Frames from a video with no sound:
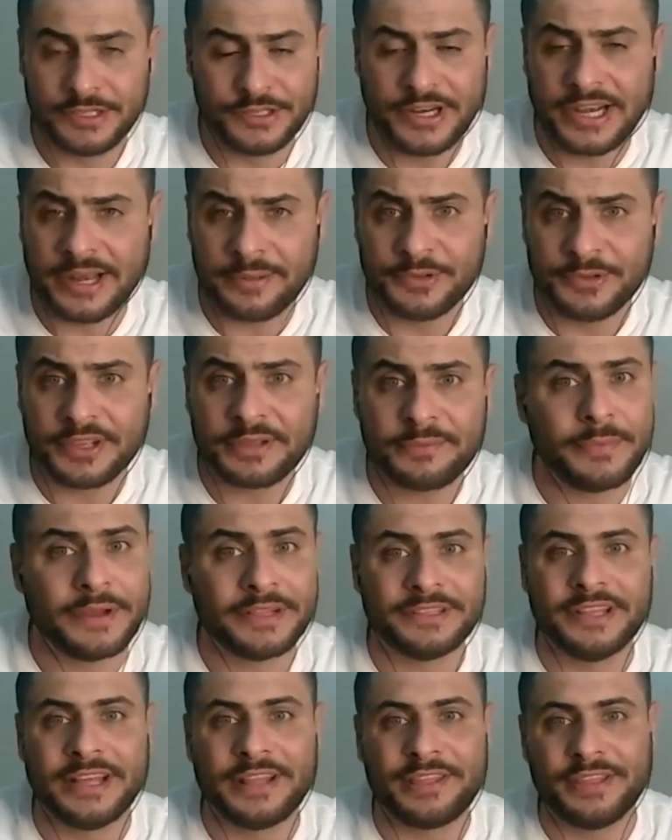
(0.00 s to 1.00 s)
Arabic,
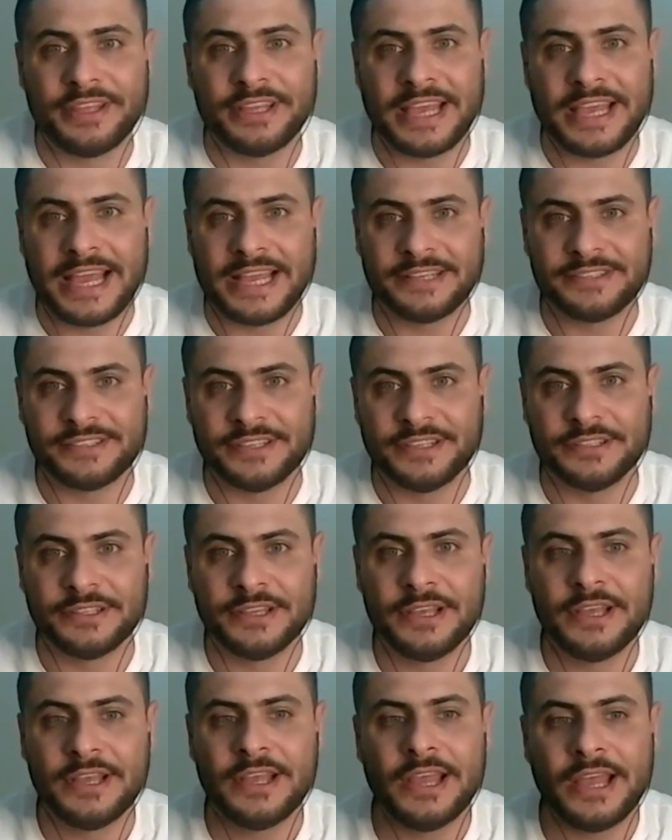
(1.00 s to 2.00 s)
but a thick accent.
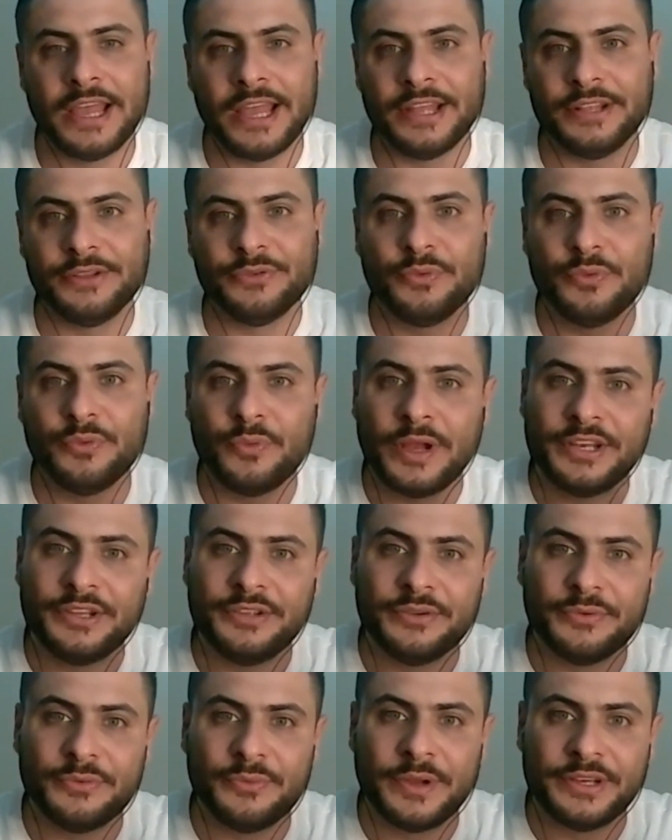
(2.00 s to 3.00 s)
And when
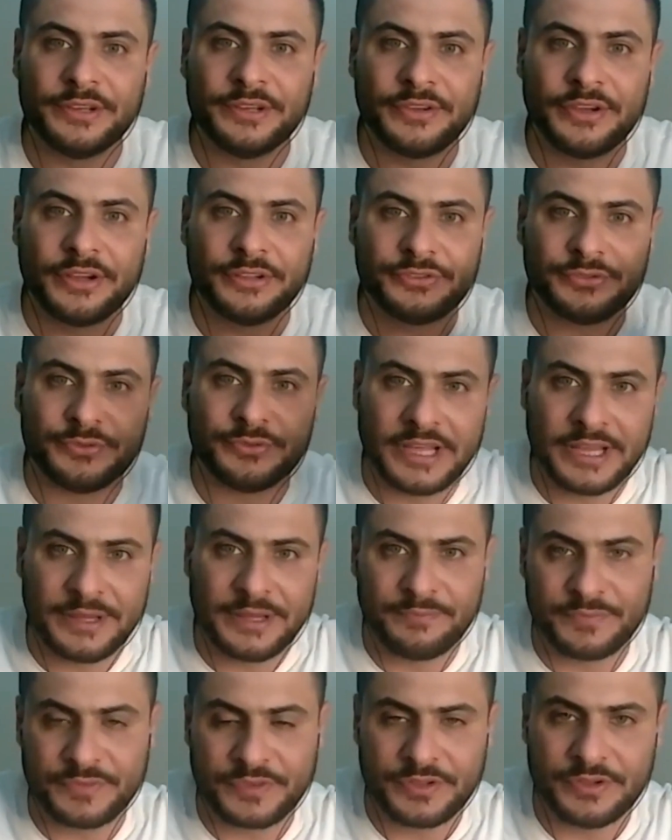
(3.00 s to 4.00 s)
you go to
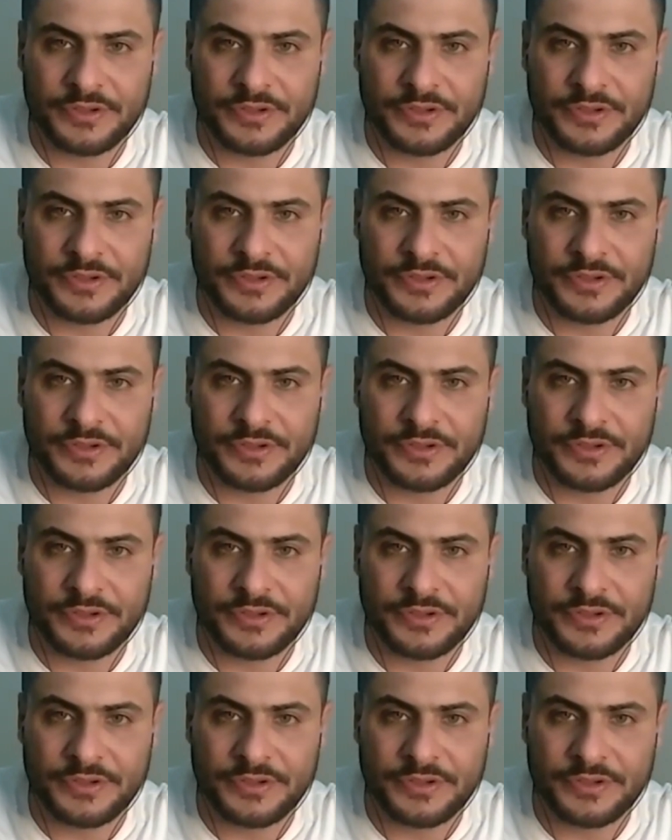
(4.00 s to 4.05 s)
the